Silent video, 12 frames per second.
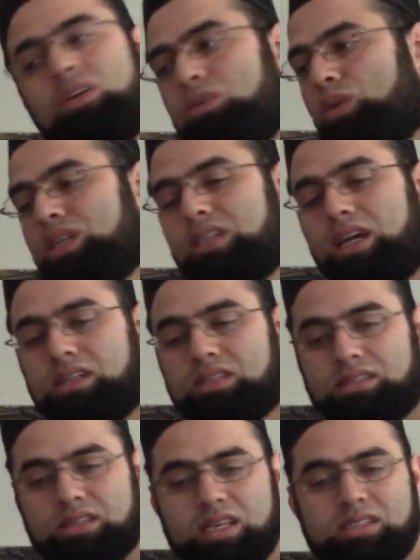What
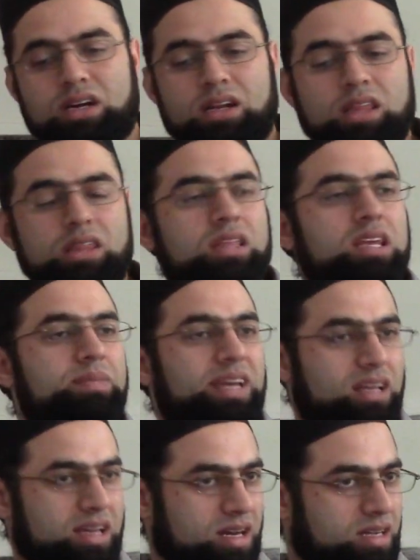else? These are the three
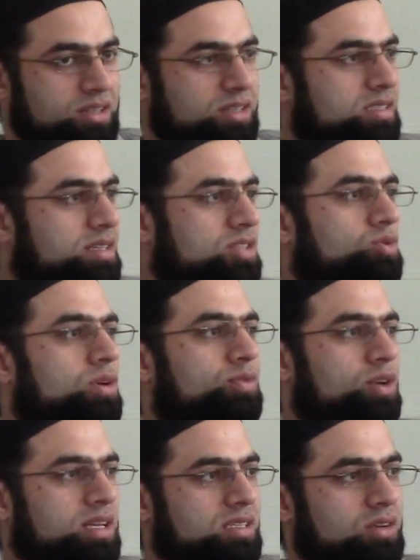main characteristics we're
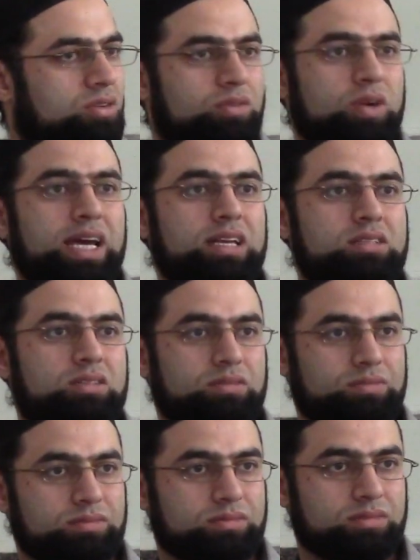focusing on, right?
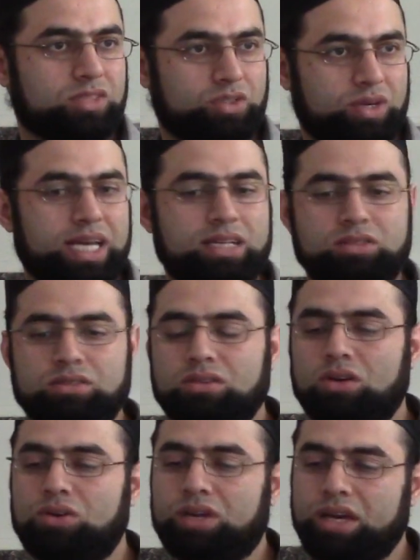Right?
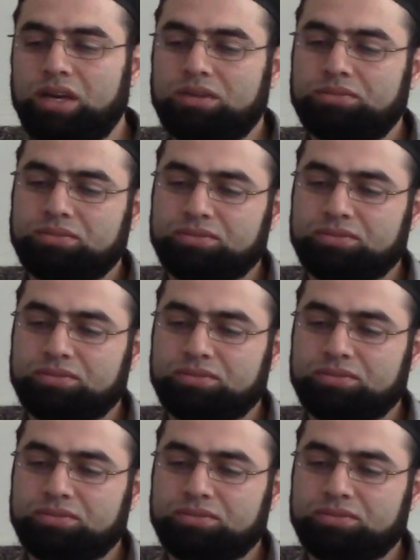Okay.